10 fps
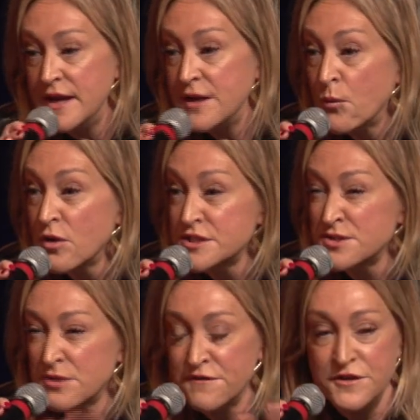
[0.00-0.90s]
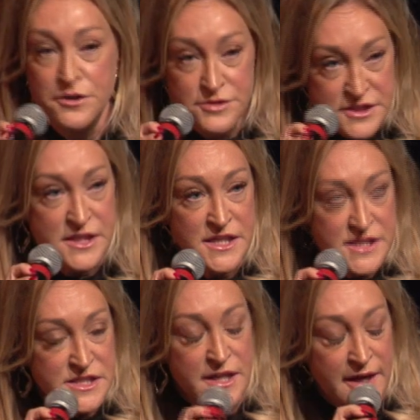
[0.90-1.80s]
Now, we're sort of used to
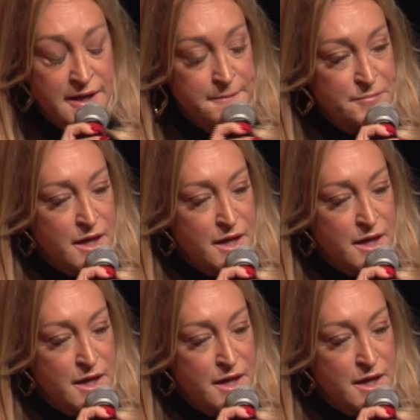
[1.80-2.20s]
today,